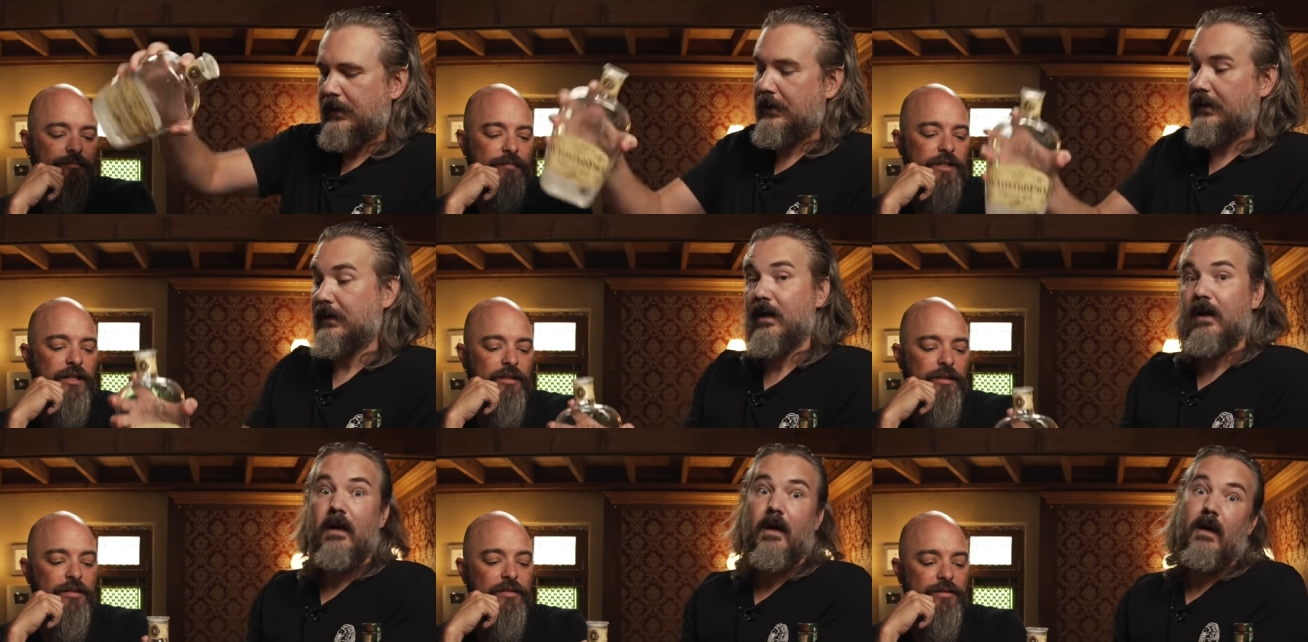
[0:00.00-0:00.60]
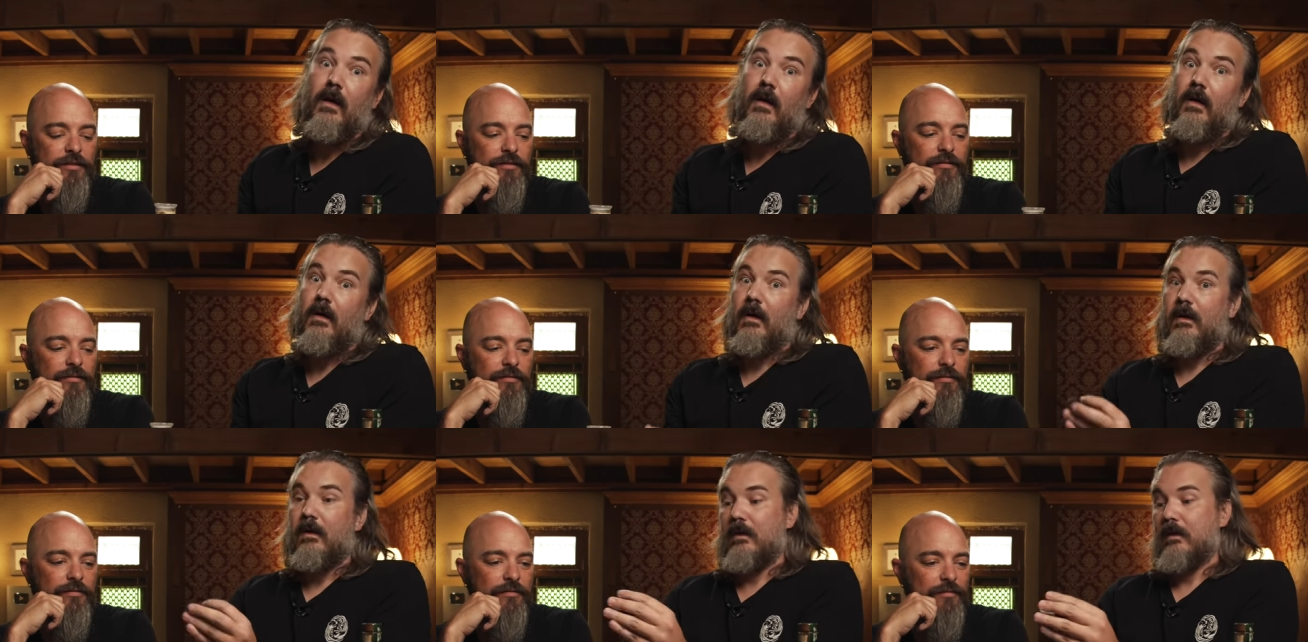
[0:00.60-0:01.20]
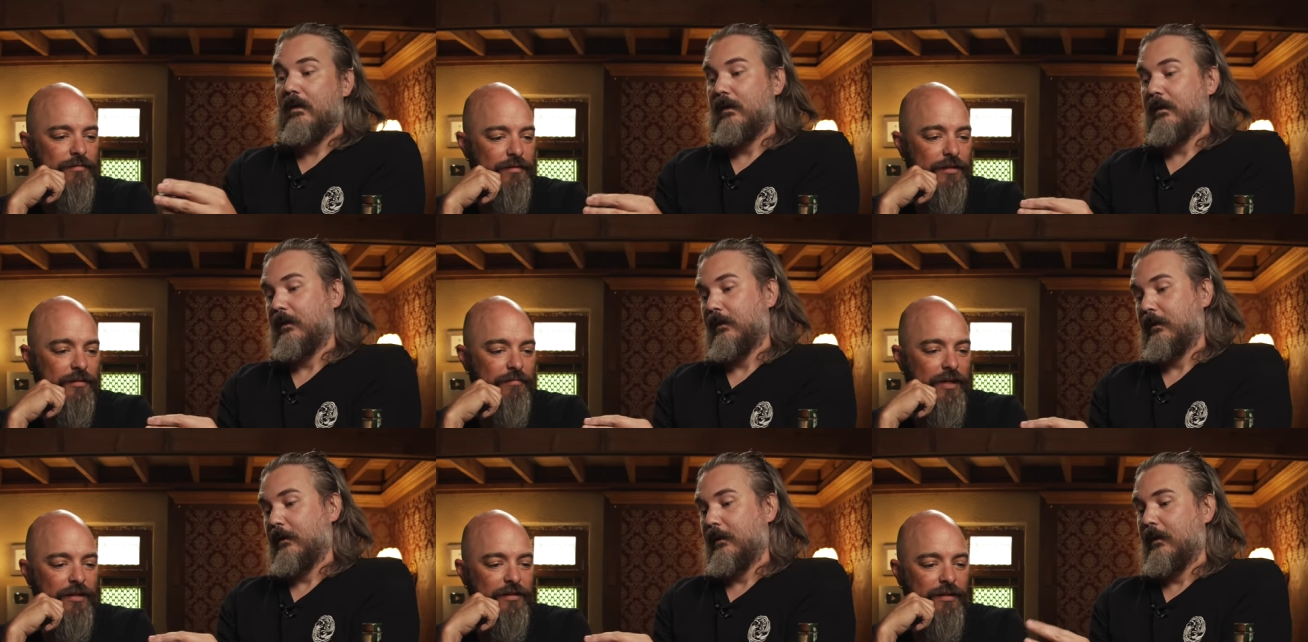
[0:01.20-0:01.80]
Speaker 1: At least
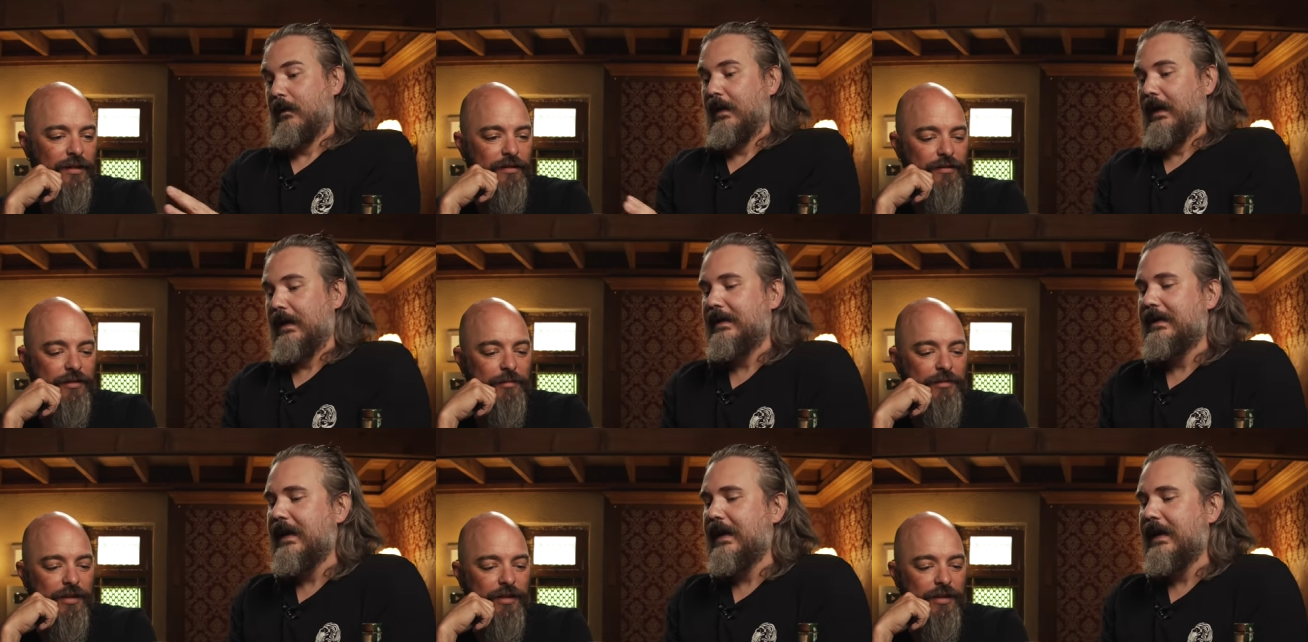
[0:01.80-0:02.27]
maintain some.